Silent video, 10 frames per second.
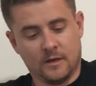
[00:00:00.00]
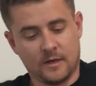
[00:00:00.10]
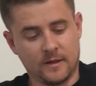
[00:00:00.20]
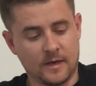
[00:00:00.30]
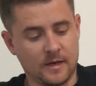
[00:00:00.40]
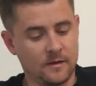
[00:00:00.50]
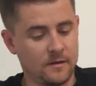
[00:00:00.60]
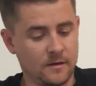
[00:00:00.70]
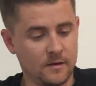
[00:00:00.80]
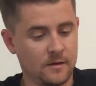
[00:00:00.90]
And
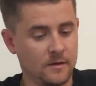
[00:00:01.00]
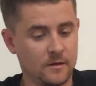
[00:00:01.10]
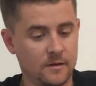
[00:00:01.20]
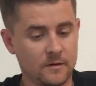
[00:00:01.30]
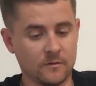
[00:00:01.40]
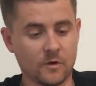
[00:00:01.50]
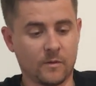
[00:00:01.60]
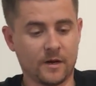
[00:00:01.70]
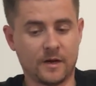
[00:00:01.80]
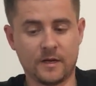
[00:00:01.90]
then you've got
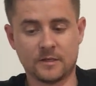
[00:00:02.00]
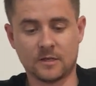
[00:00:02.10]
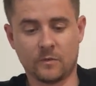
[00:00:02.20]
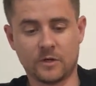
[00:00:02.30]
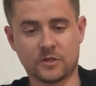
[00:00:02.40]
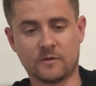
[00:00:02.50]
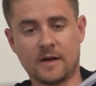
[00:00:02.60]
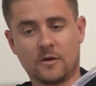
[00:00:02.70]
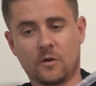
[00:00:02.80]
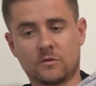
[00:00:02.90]
one of these. So once your
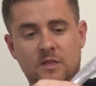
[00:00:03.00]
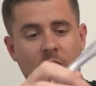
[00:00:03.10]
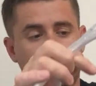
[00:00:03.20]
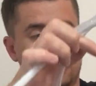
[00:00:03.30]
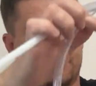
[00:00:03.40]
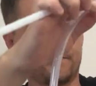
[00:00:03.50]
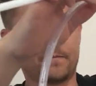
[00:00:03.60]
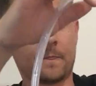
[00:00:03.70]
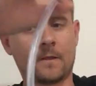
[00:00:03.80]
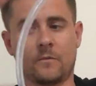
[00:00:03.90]
alcohol's done,
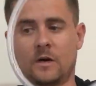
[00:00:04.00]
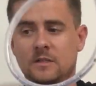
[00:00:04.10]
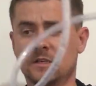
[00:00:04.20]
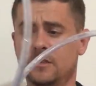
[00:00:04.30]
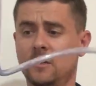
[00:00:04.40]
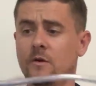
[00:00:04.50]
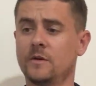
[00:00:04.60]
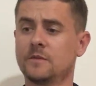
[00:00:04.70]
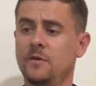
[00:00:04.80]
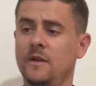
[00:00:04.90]
what I tend to do
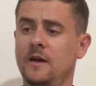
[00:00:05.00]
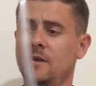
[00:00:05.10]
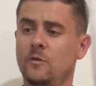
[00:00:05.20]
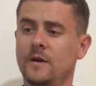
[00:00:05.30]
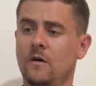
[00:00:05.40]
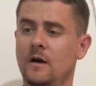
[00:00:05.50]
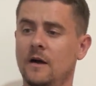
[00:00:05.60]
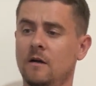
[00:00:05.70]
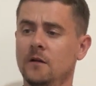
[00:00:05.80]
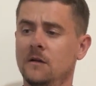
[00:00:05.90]
is put that a little bit higher.